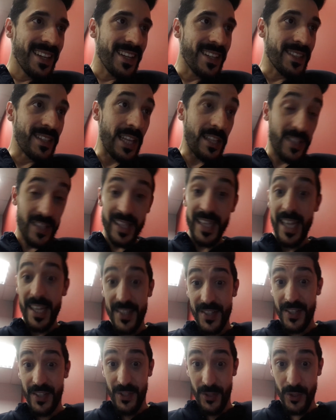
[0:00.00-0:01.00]
That's
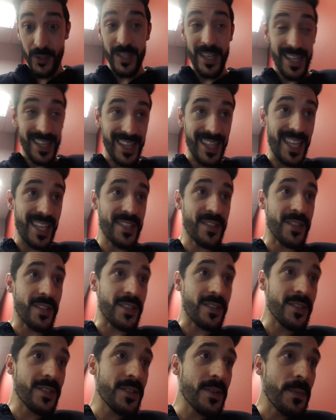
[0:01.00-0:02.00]
lessons. Those are
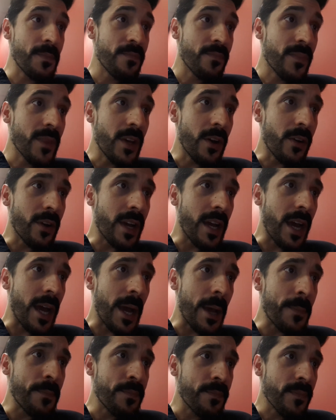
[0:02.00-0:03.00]
lessons.
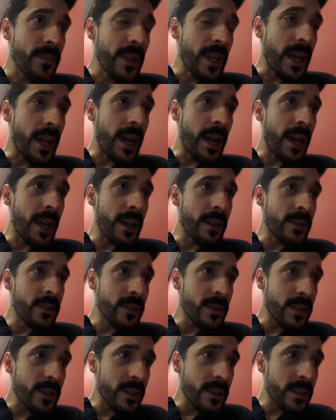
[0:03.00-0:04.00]
Okay,
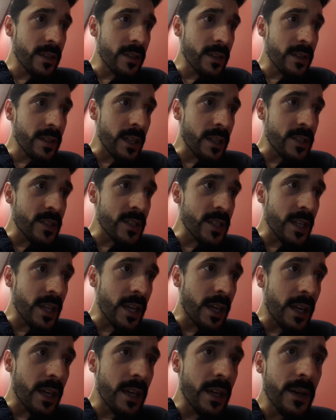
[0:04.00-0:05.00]
and let's
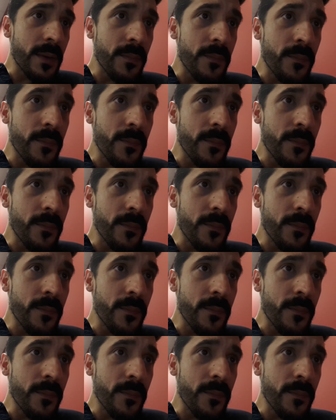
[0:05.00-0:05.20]
see